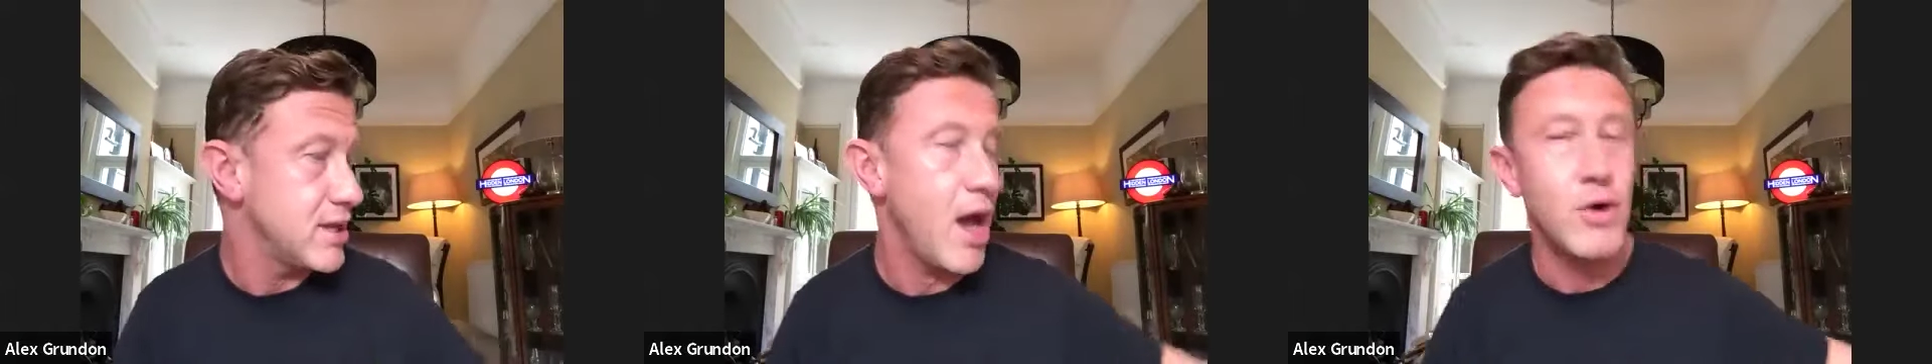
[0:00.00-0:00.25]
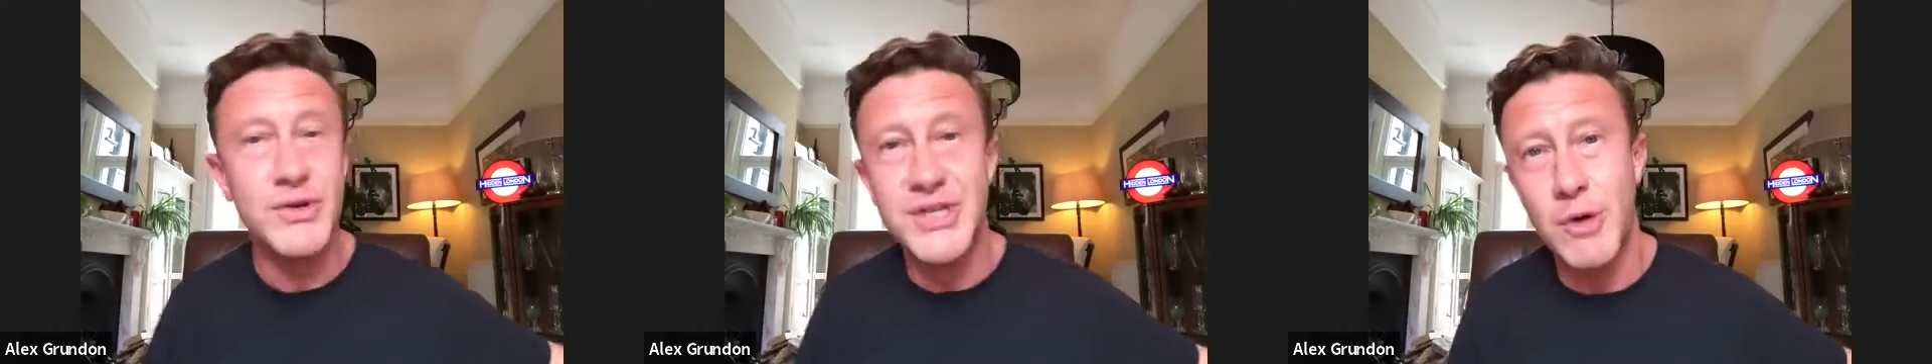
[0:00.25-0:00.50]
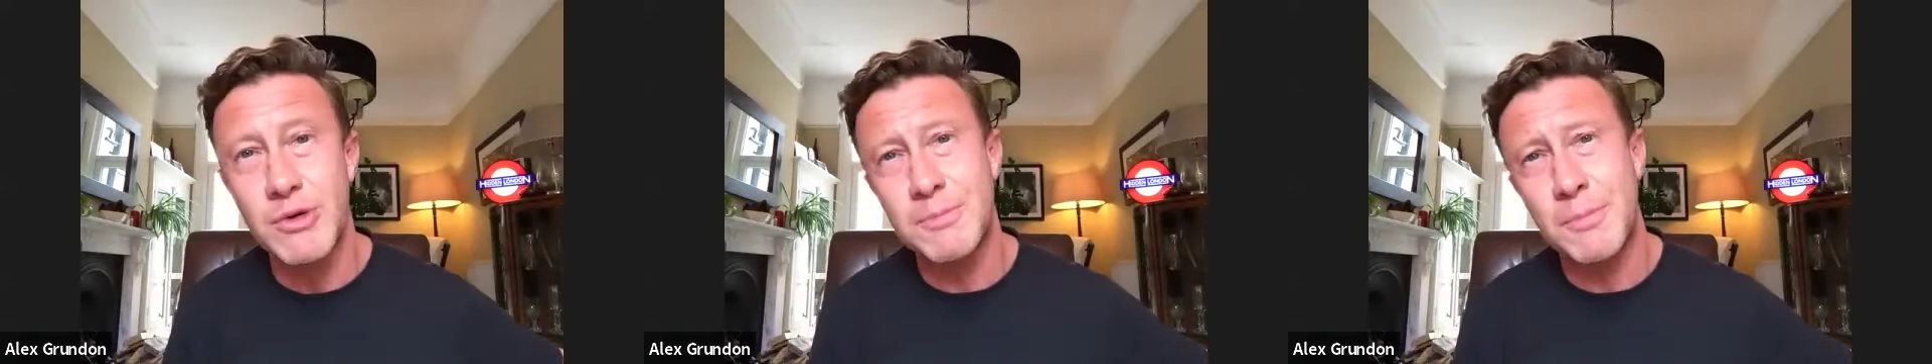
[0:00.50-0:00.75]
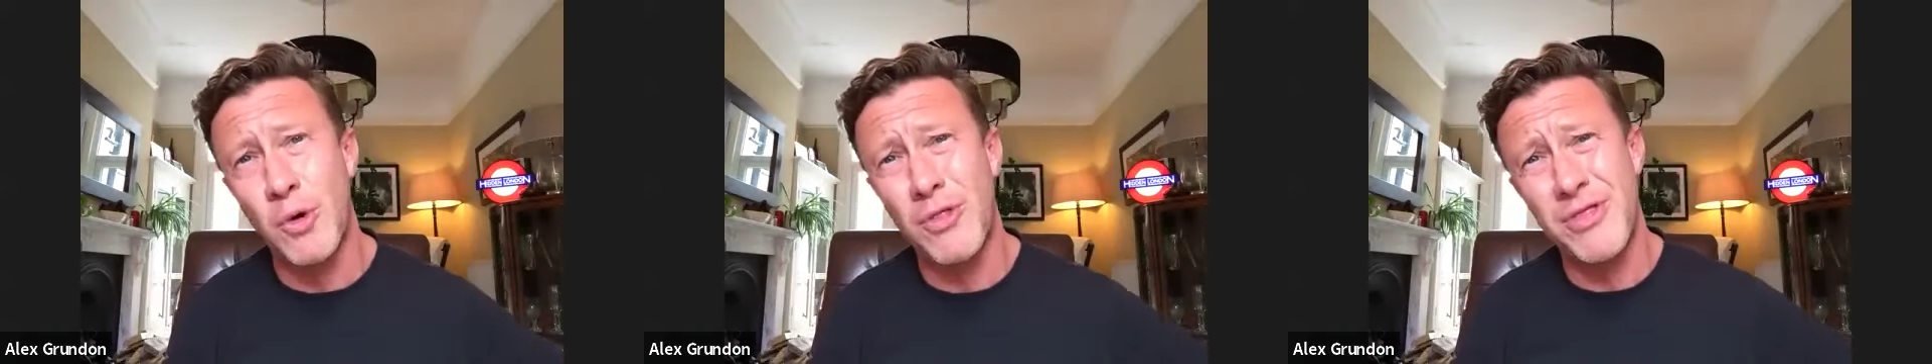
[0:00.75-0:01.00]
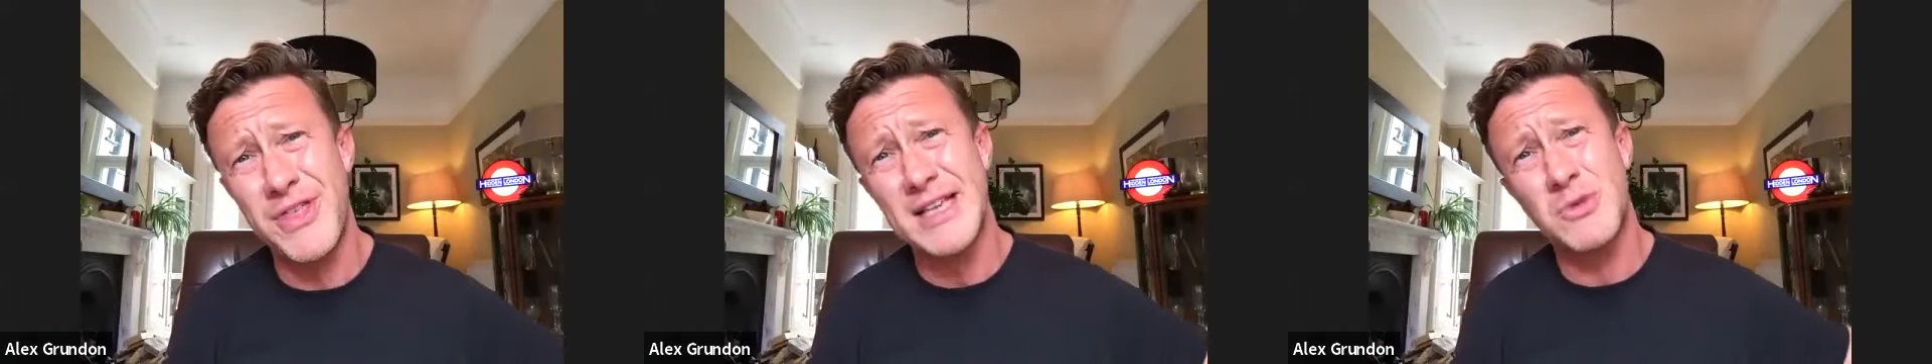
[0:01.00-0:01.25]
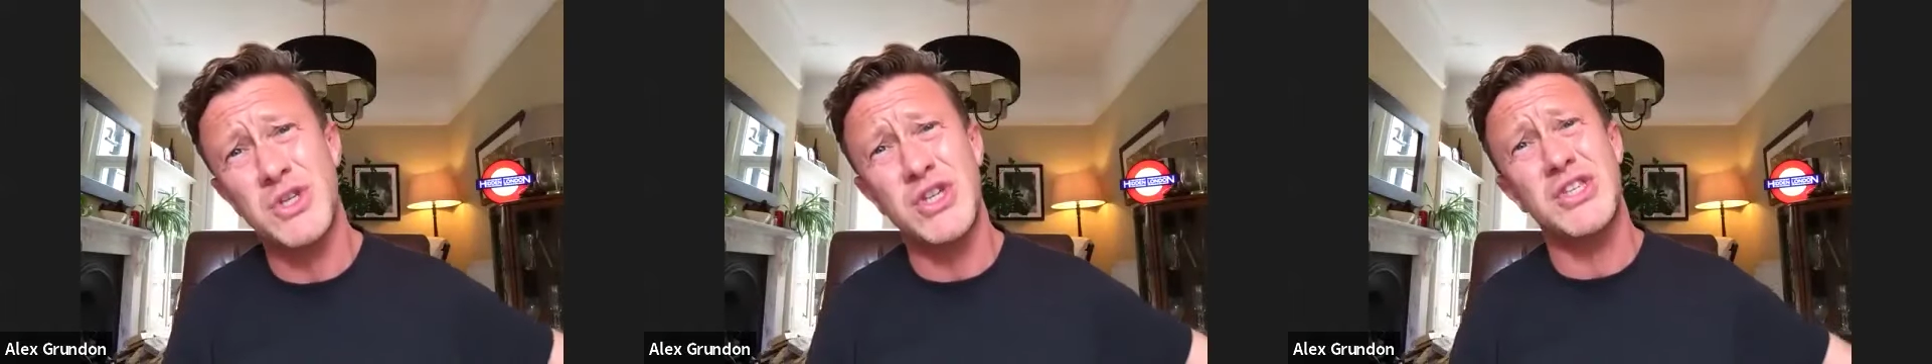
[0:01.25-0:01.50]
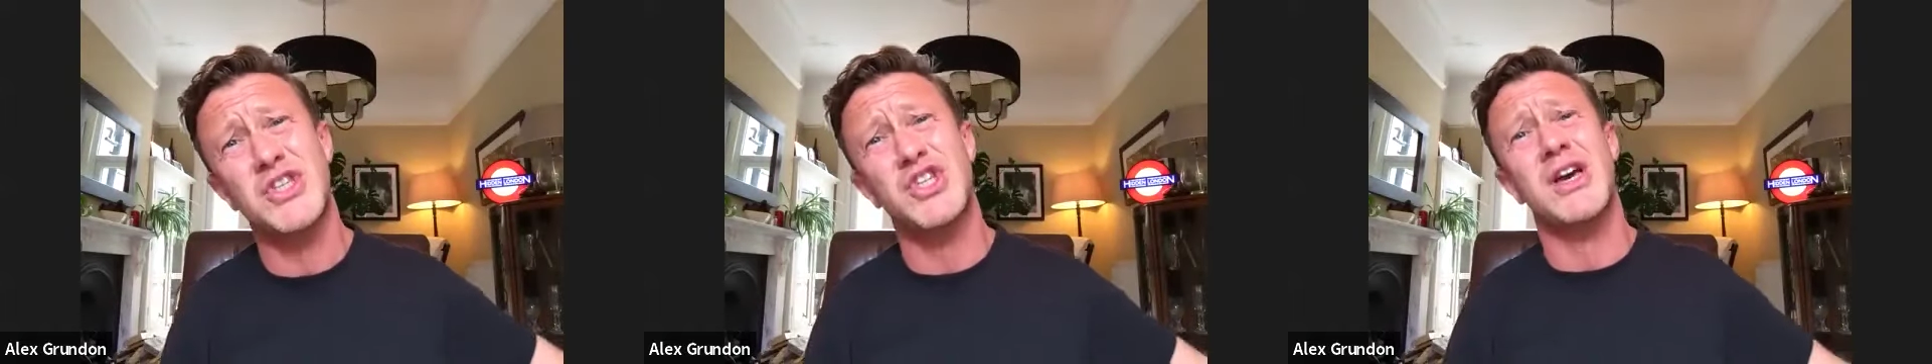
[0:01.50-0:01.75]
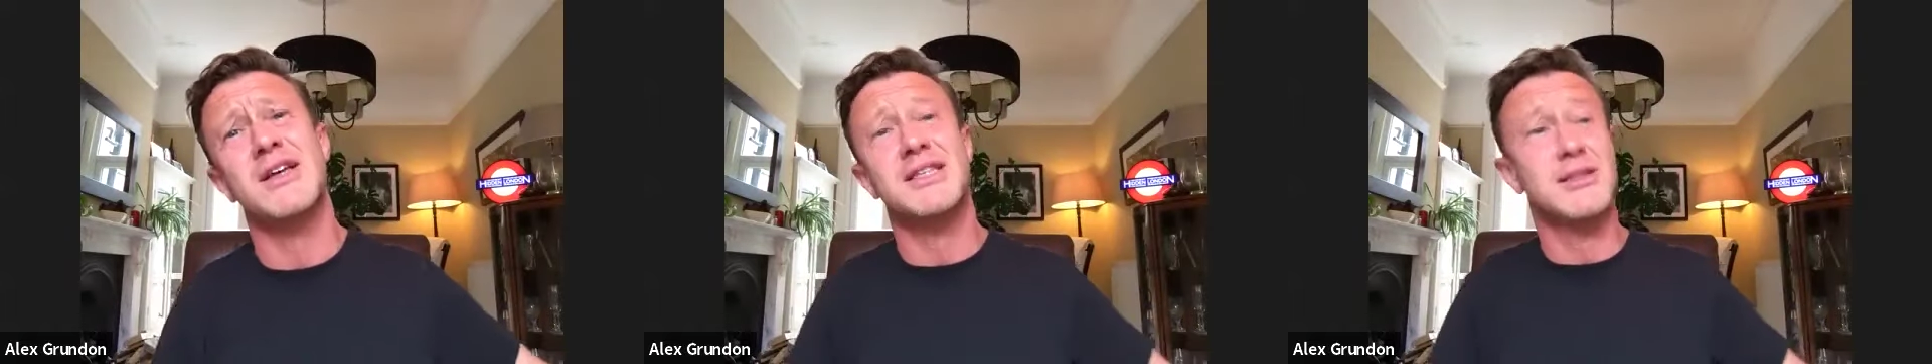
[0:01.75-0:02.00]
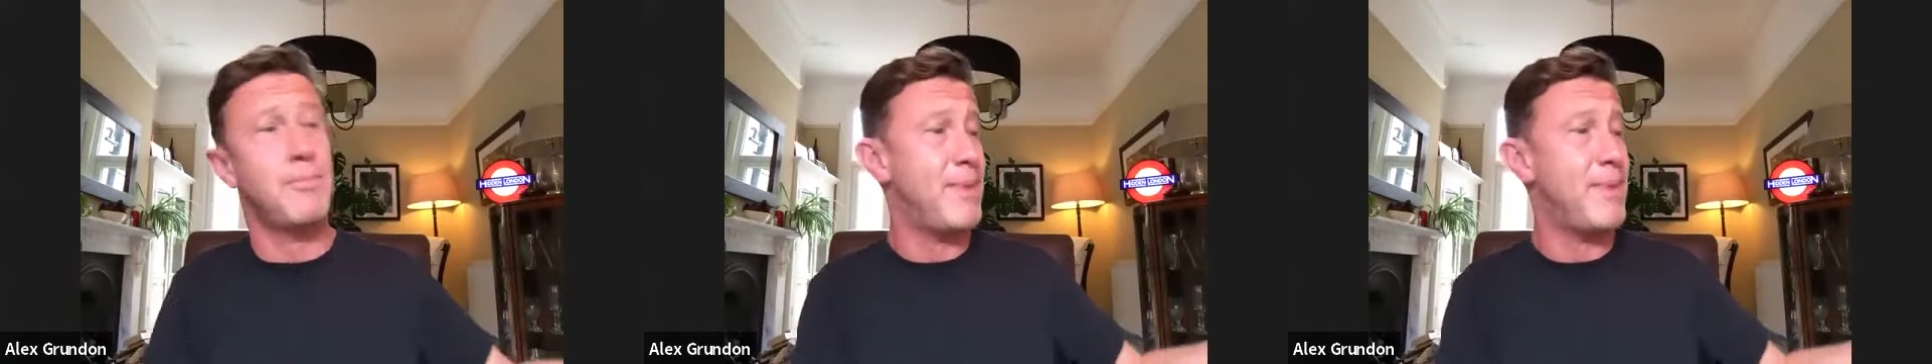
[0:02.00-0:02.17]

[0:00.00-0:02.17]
I also was bought this, which is just the